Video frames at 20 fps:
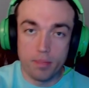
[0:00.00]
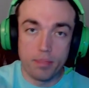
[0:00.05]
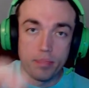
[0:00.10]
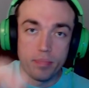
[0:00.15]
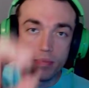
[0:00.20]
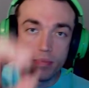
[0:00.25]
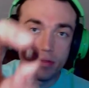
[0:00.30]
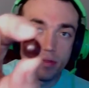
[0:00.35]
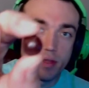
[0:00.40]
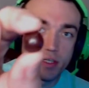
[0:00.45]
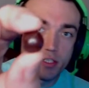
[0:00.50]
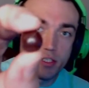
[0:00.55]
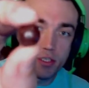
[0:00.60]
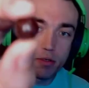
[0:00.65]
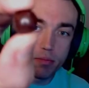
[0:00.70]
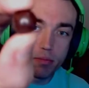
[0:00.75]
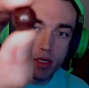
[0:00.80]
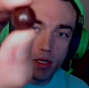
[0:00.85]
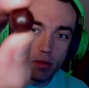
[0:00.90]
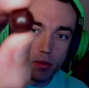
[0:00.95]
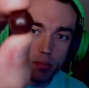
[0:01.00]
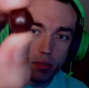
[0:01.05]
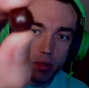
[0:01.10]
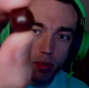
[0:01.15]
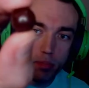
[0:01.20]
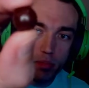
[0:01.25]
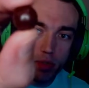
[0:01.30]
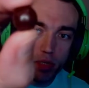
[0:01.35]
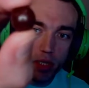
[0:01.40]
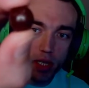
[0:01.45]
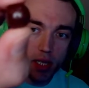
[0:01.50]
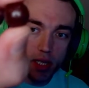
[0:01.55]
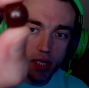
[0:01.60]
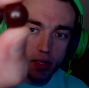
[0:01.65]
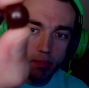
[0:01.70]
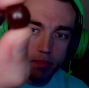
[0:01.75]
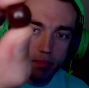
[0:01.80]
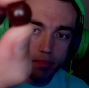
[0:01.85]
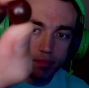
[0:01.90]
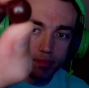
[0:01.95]
That's going to be our purple guy
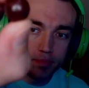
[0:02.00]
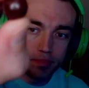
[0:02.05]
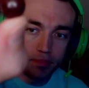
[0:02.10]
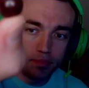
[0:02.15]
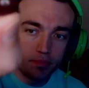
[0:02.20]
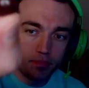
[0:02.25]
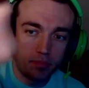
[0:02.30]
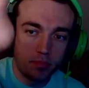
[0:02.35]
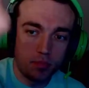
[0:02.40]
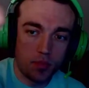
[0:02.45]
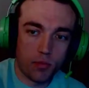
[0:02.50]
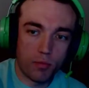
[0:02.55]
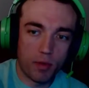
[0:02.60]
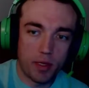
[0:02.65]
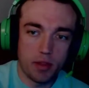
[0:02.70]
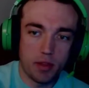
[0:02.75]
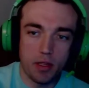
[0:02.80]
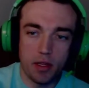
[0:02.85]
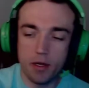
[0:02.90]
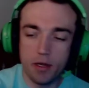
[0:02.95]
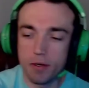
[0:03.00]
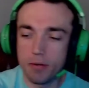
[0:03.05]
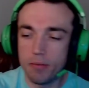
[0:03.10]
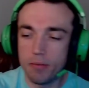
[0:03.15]
right there.